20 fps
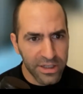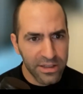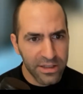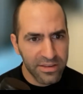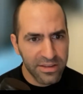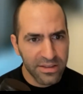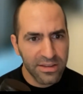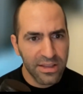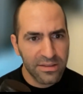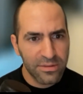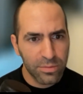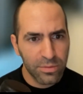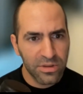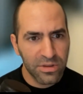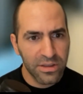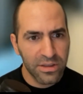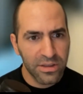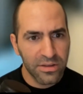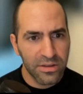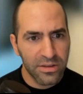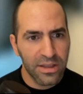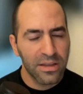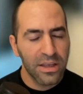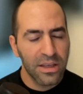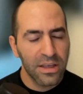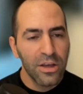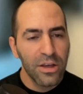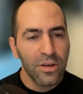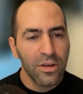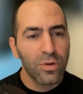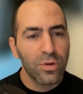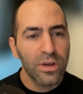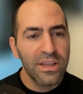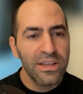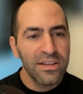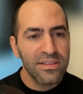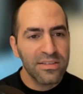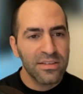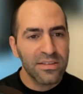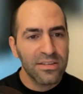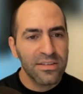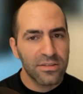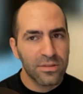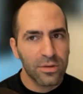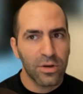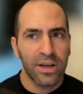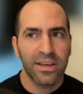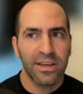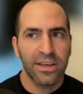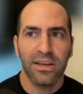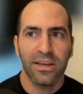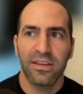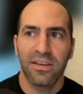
right? I think that's what that's. So I